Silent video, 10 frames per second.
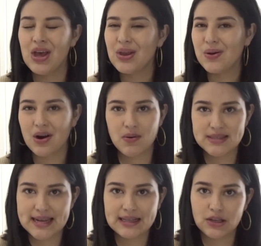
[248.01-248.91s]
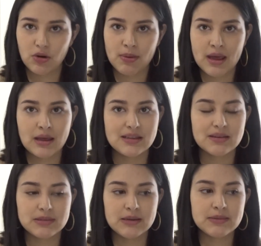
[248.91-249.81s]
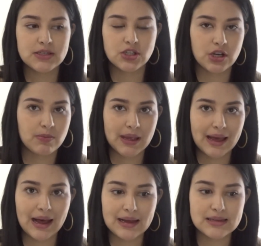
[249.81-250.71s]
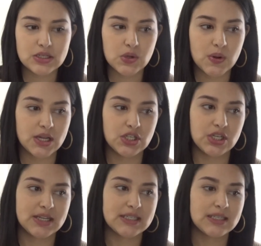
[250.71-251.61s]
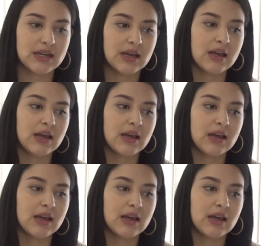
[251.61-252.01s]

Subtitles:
You can always add a little bit. Sometimes it's good because you can just